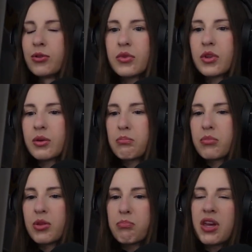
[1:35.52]

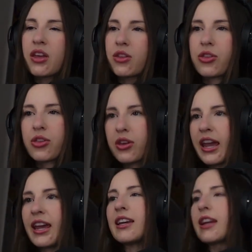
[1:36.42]
the myth
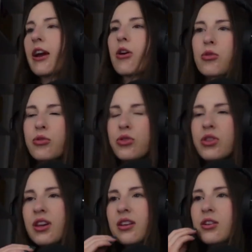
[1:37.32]
hanging out
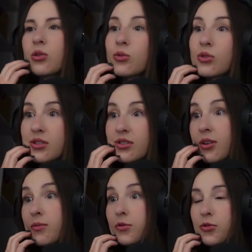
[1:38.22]
that gluten is
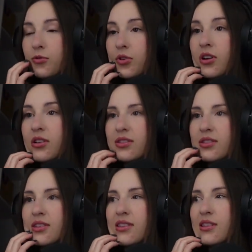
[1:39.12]
harmful for us
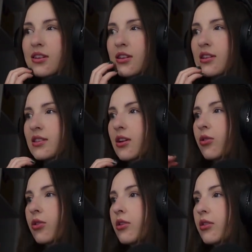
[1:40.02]
and that it's
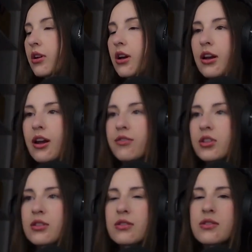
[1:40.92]
healthier to not have
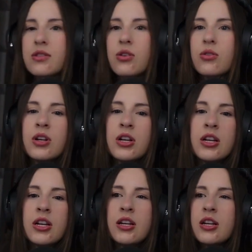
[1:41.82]
it. And so
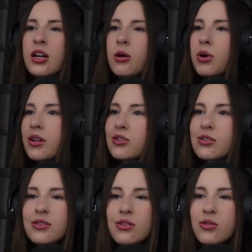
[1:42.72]
I want to
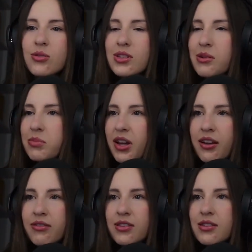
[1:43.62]
just do a deep
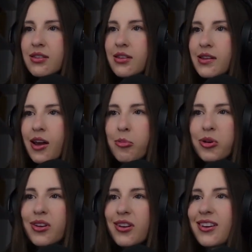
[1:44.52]
dive into the
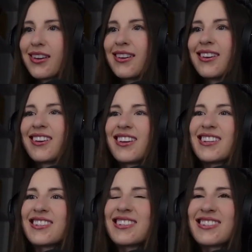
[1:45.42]
topic
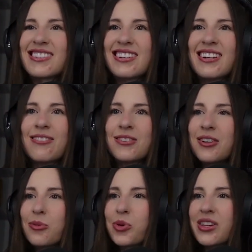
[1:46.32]
and just cover
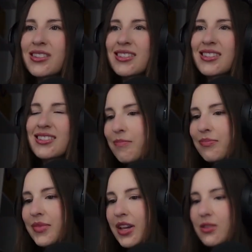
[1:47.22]
our bases
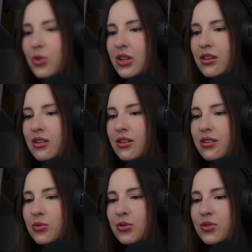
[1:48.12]
as we
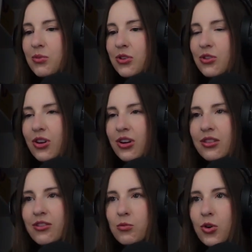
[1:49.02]
ultimately try to
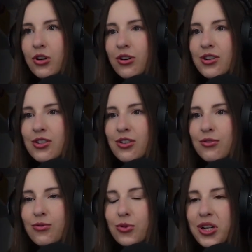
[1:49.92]
live more nourished and
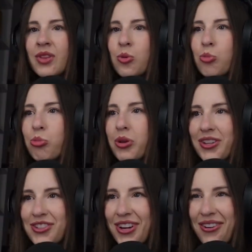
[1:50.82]
free.
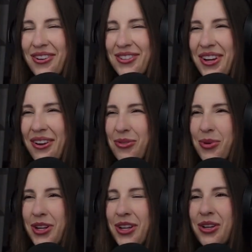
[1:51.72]
Big shout out to
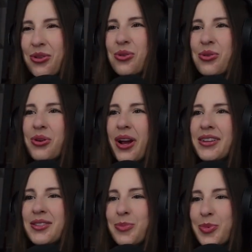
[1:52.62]
everybody who
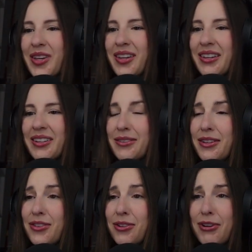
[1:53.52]
has been
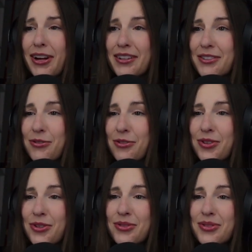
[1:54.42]
leaving ratings and
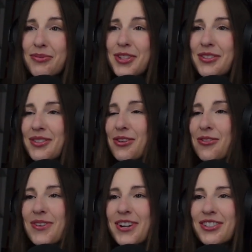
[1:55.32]
reviews. It means
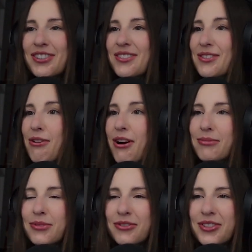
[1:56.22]
so much. It's so
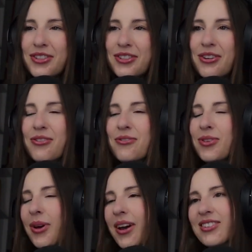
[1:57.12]
helpful for the show. If
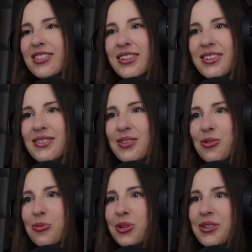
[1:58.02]
you haven't done
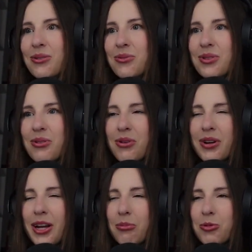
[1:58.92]
so, please do so on Apple